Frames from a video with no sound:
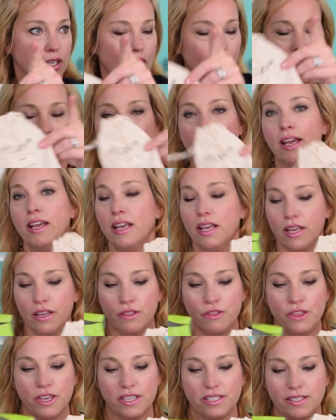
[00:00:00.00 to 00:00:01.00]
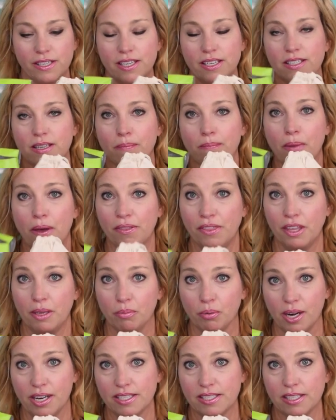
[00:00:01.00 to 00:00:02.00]
Okay, this is a monthly
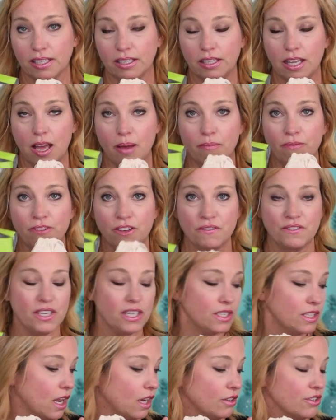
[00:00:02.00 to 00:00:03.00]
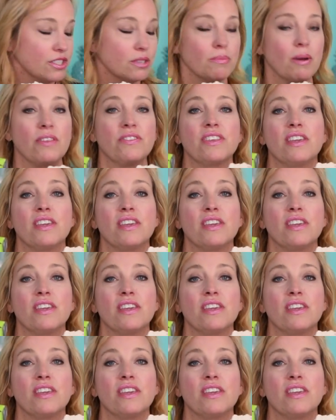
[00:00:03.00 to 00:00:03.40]
bracelet club, $15 a month.